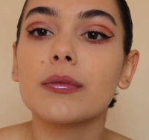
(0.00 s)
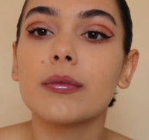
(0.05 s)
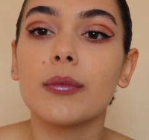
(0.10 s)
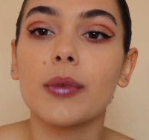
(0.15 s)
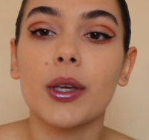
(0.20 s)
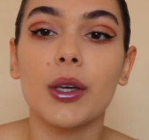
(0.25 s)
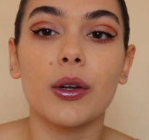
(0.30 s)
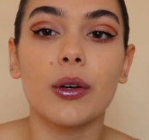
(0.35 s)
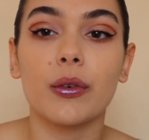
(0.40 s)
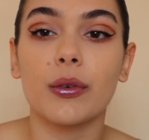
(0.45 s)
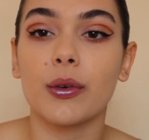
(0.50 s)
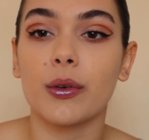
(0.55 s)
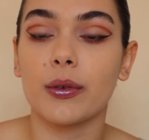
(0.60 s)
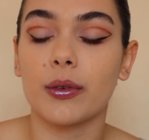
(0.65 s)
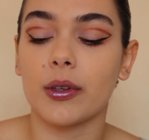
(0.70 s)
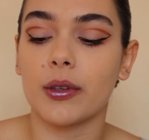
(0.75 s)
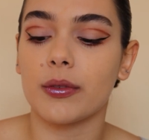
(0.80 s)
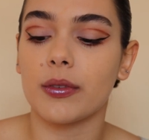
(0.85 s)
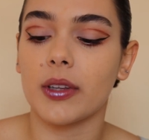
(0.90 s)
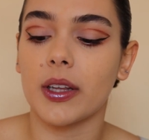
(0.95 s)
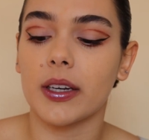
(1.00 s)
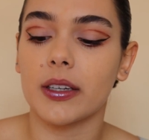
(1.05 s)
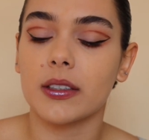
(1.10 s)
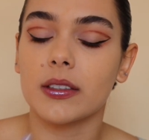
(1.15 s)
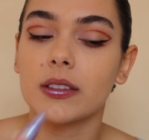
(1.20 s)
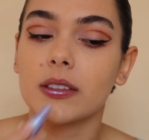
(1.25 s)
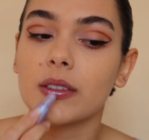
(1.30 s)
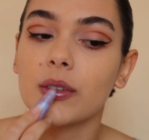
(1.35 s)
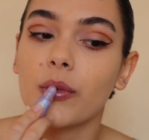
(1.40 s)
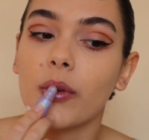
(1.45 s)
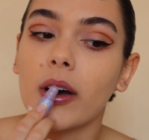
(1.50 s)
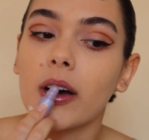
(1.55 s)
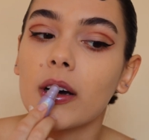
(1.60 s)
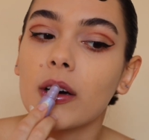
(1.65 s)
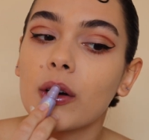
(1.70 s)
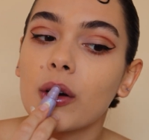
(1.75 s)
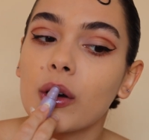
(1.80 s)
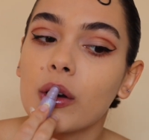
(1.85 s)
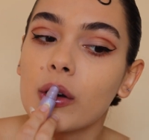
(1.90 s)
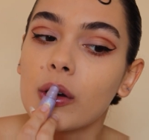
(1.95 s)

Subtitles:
Beautiful reflex. Wow.